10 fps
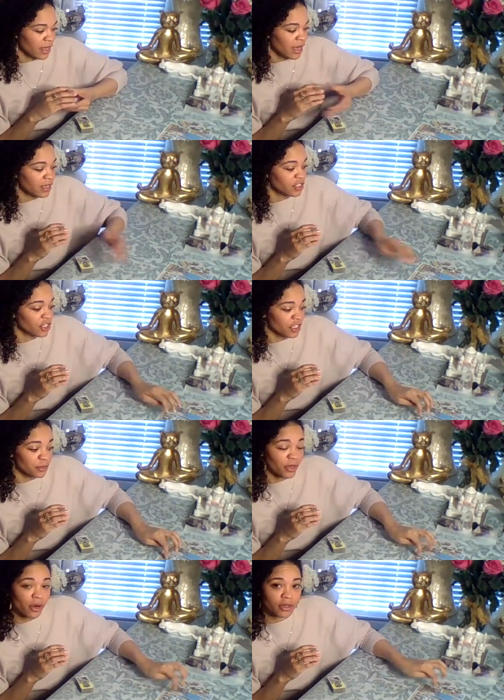And the
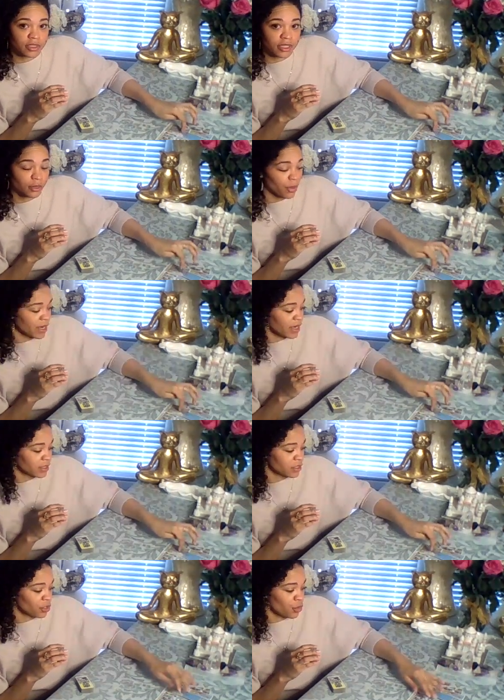Judgment card sitting right
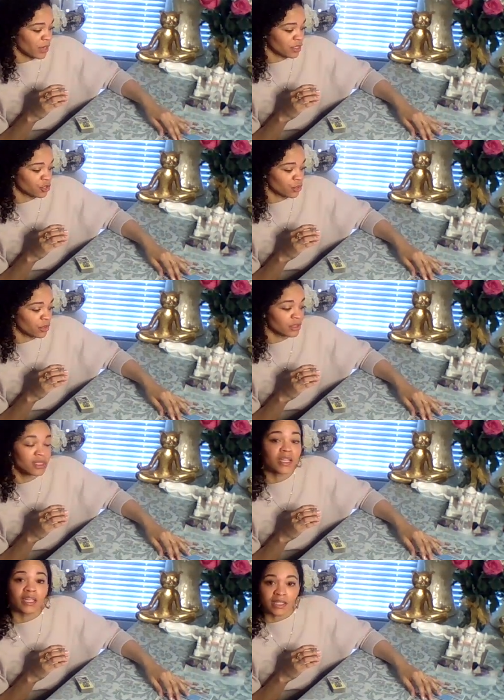next to the Queen of Swords
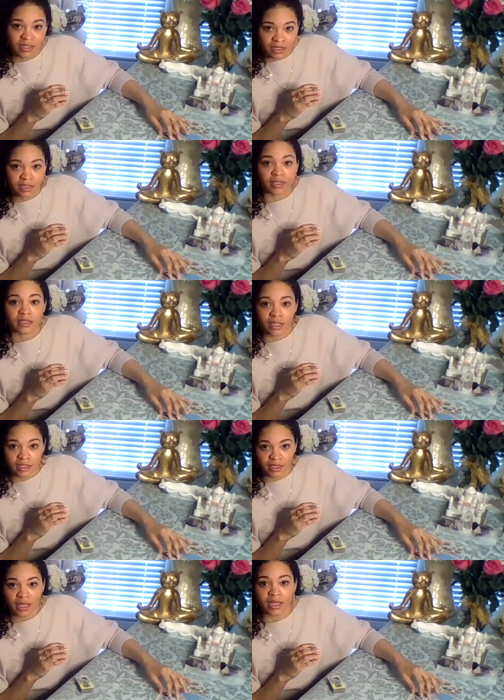
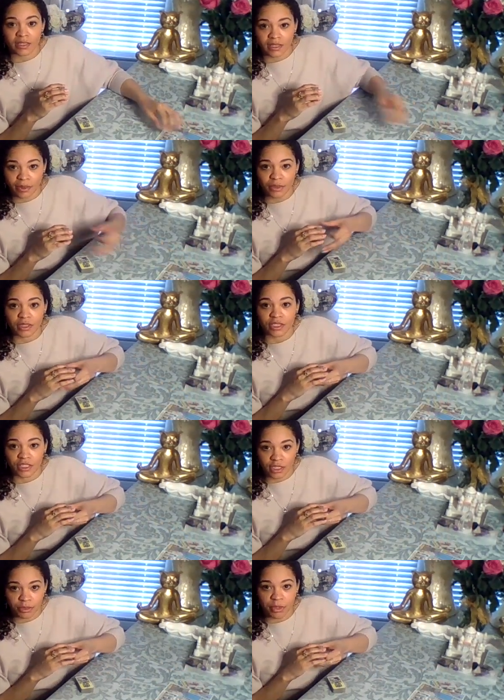says yes. That was the
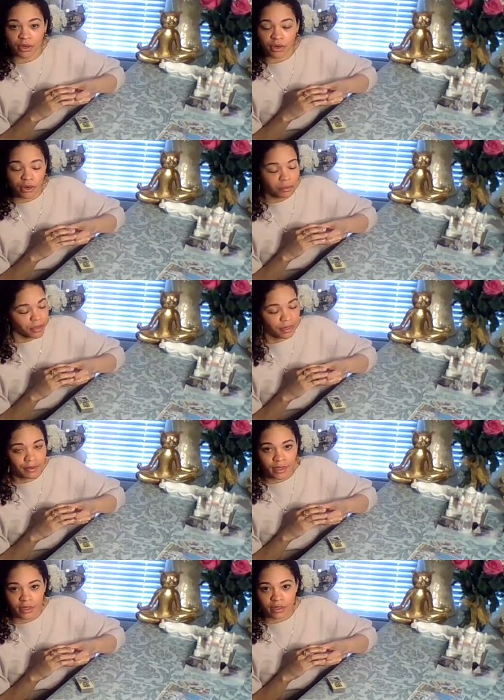Judgment call.
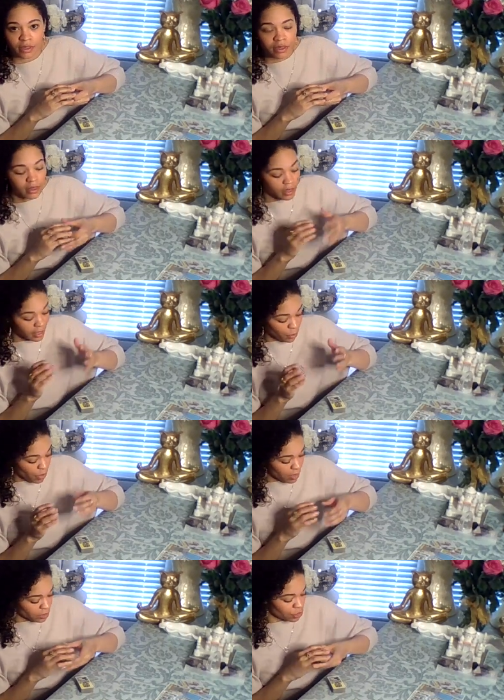Period. It
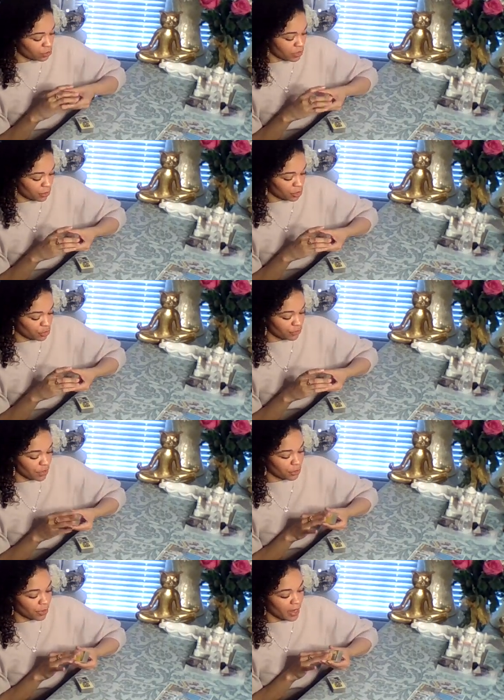was. You did what you
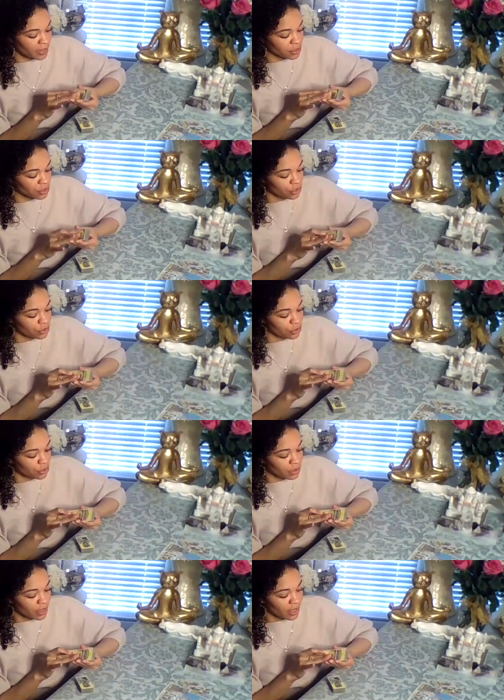felt you had to do.